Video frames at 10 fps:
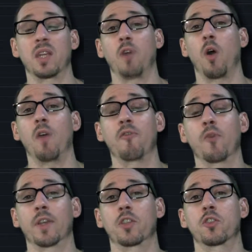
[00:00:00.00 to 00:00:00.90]
of all
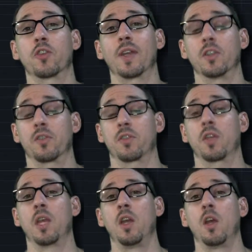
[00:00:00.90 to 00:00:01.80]
Forex traders
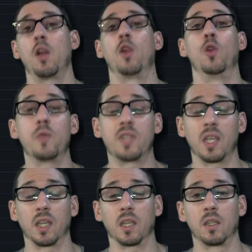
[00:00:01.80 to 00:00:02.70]

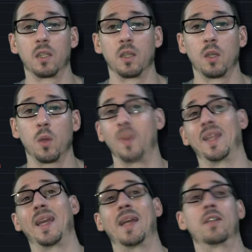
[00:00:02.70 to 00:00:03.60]
losing when
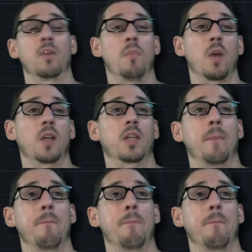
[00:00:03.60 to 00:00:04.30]
they enter the market.